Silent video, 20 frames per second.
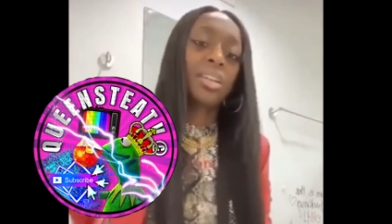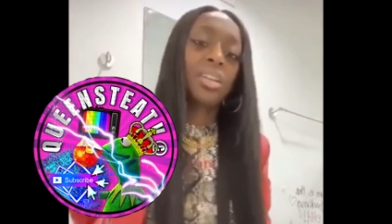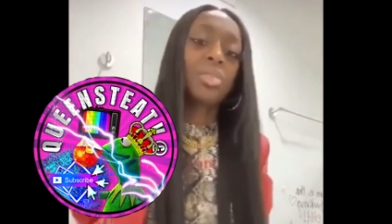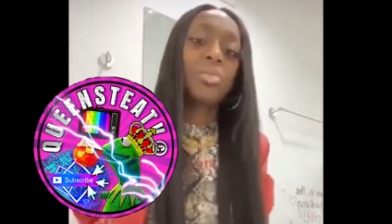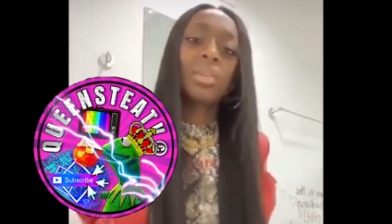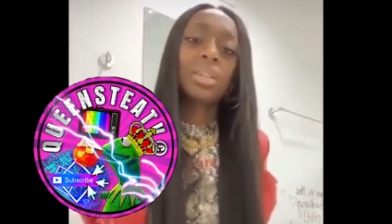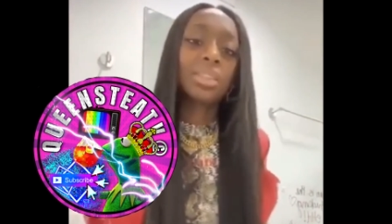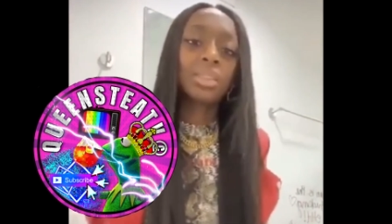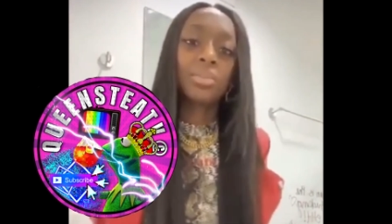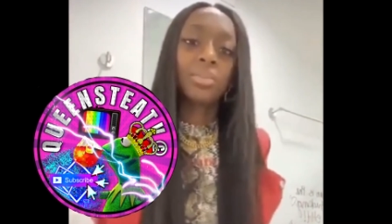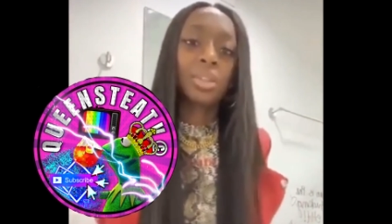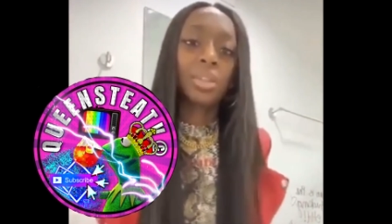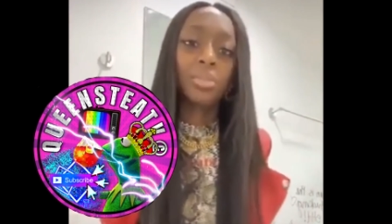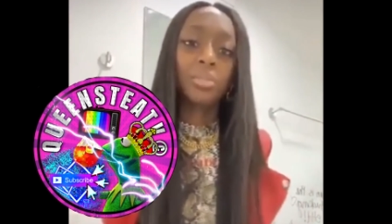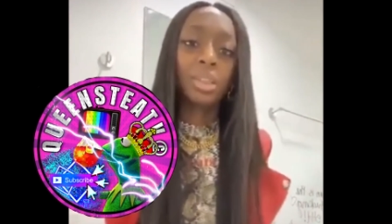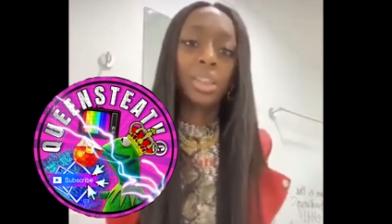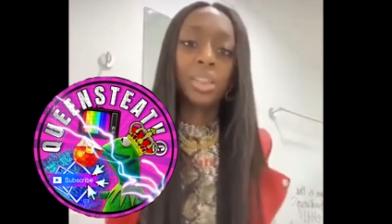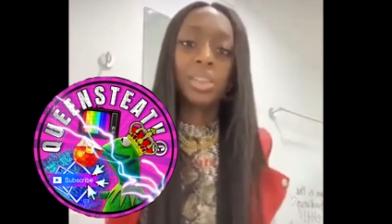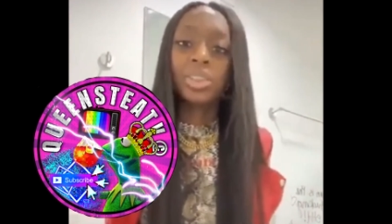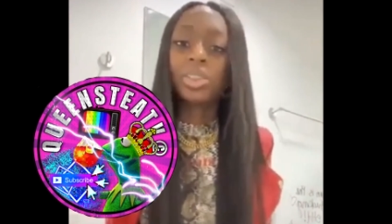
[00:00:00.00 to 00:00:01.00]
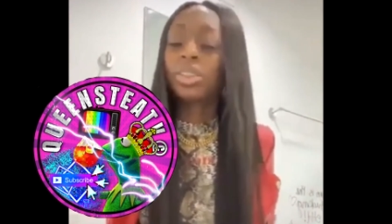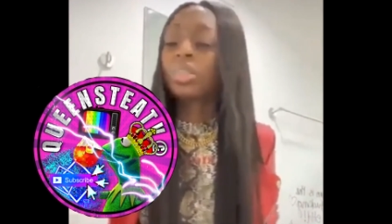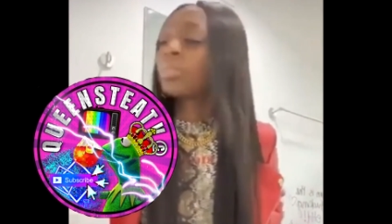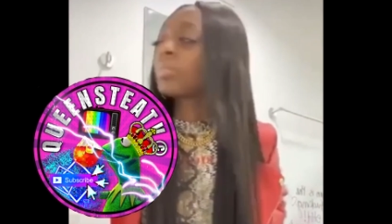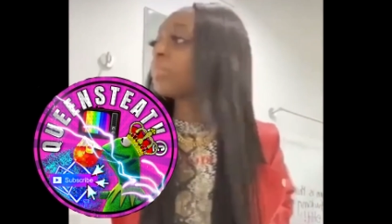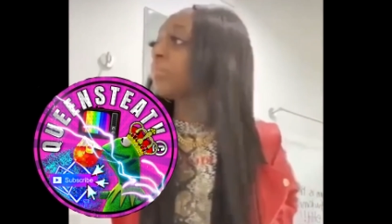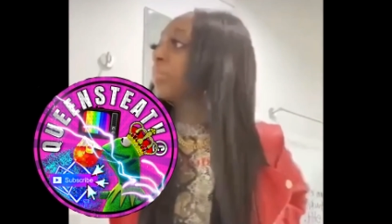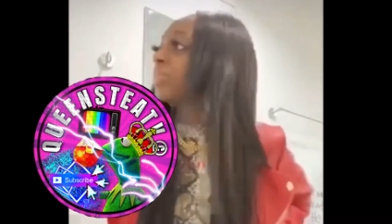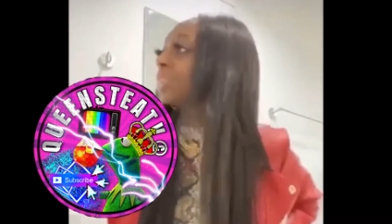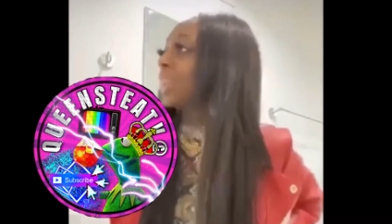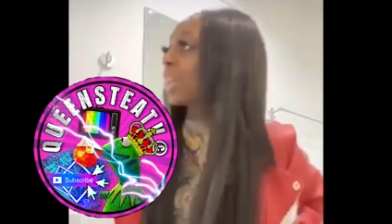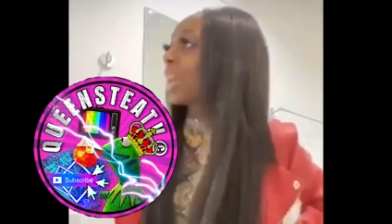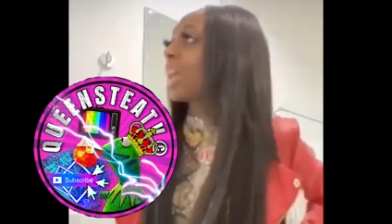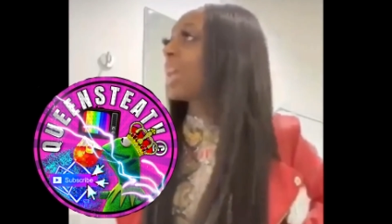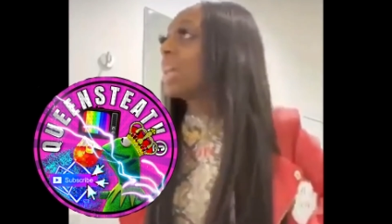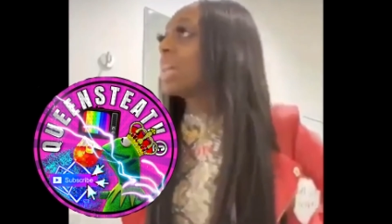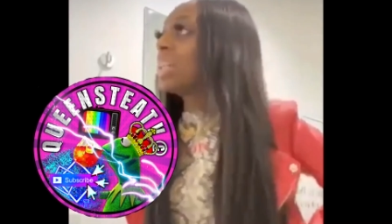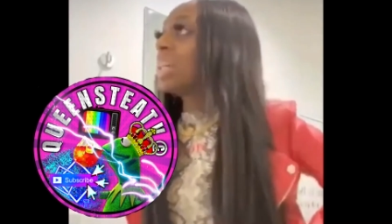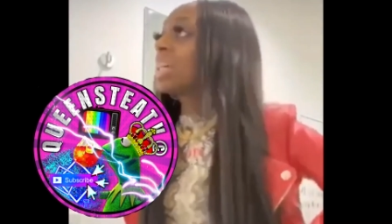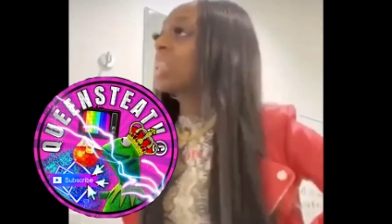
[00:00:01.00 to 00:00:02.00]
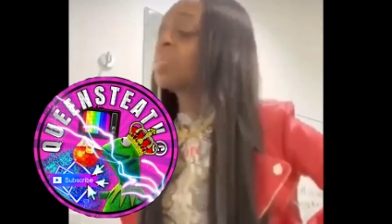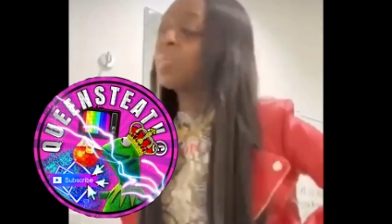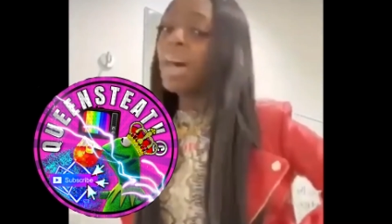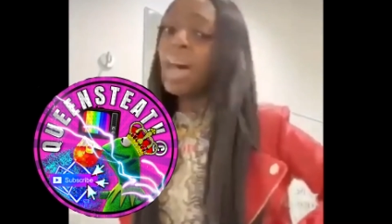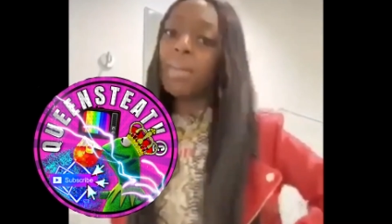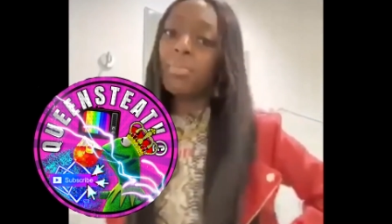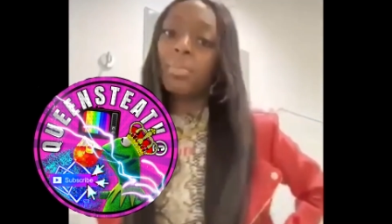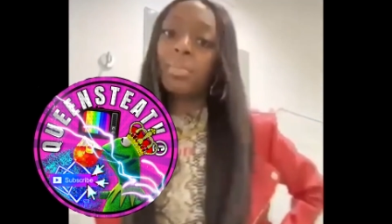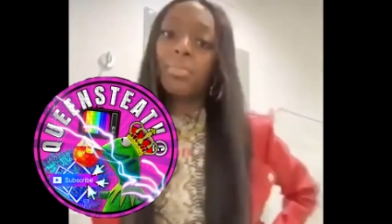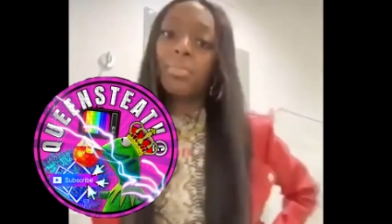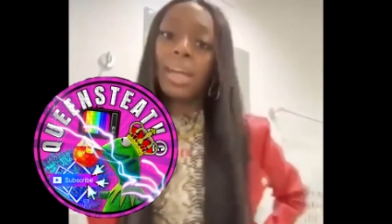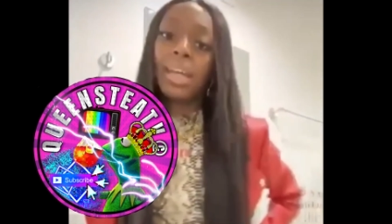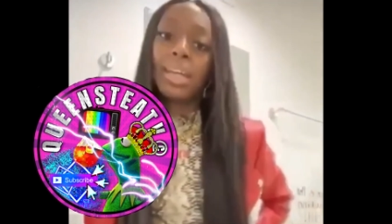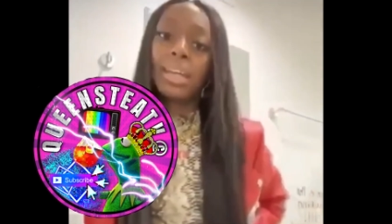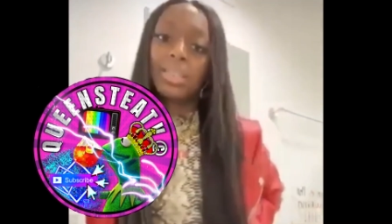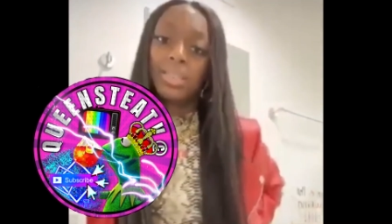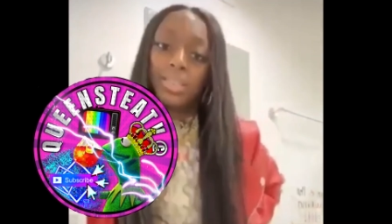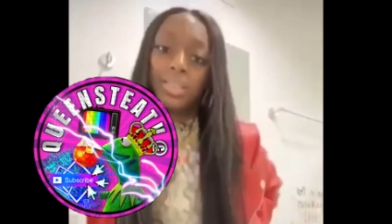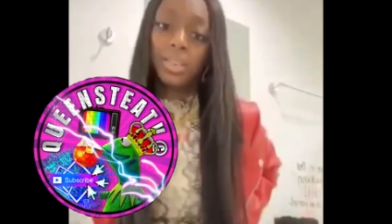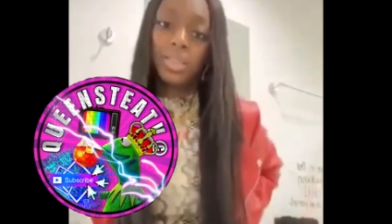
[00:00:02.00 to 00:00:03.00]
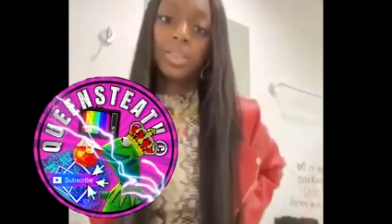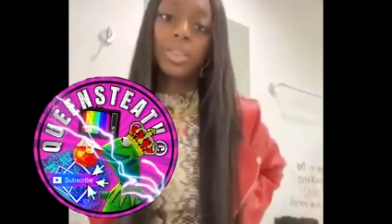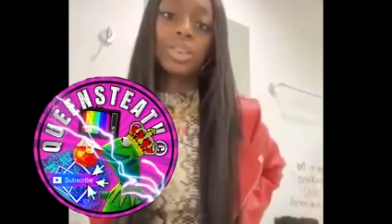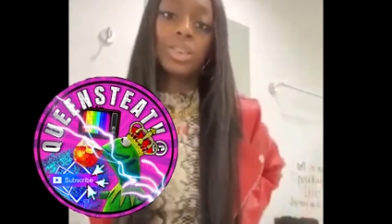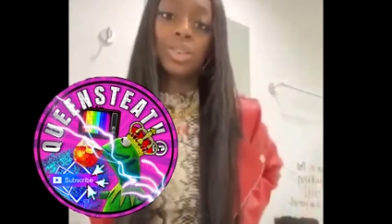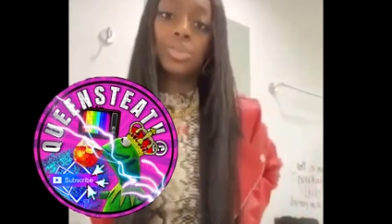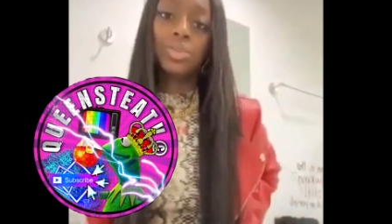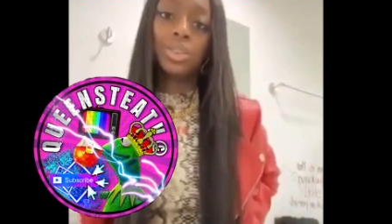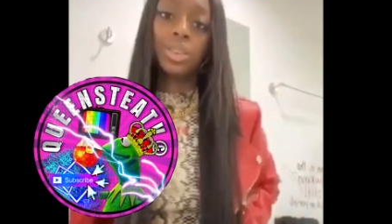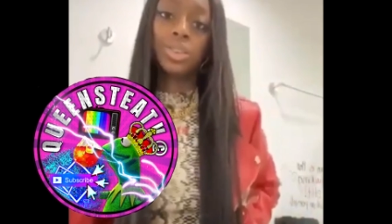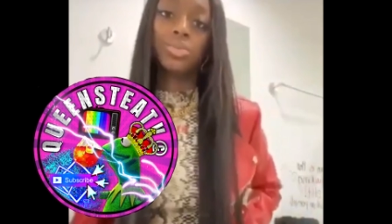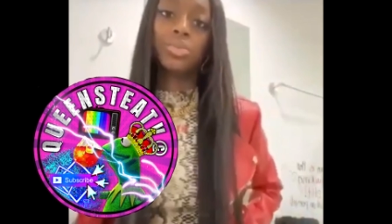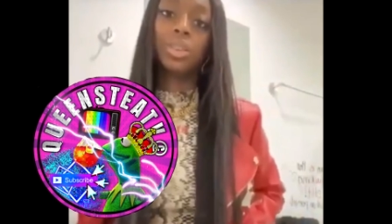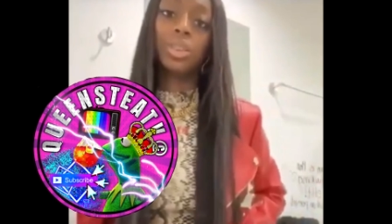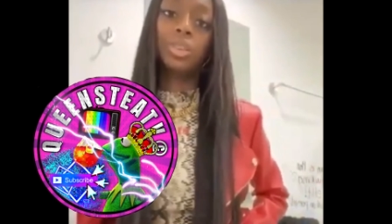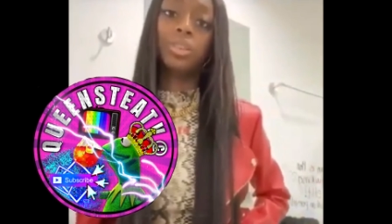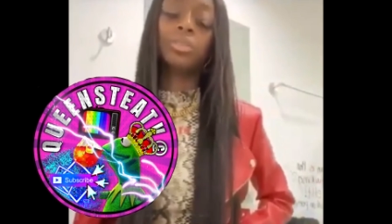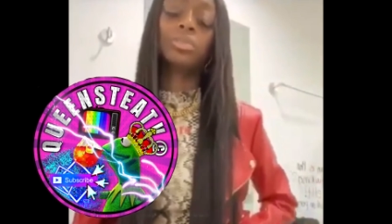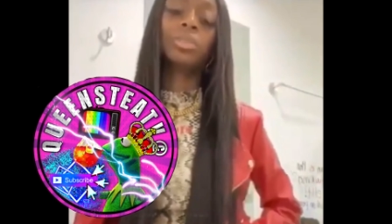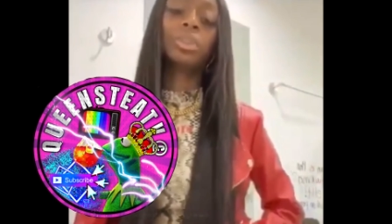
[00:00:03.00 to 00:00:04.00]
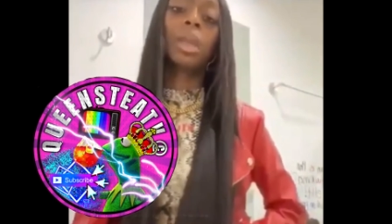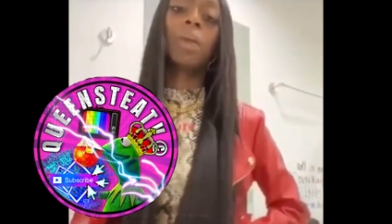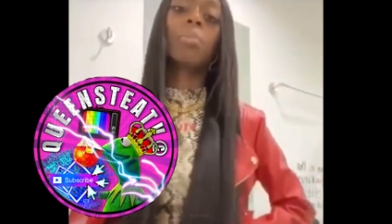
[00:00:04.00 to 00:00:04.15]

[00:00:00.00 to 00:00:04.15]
You wasn't real, bitch. And that's why I put my hands on you because you wasn't real.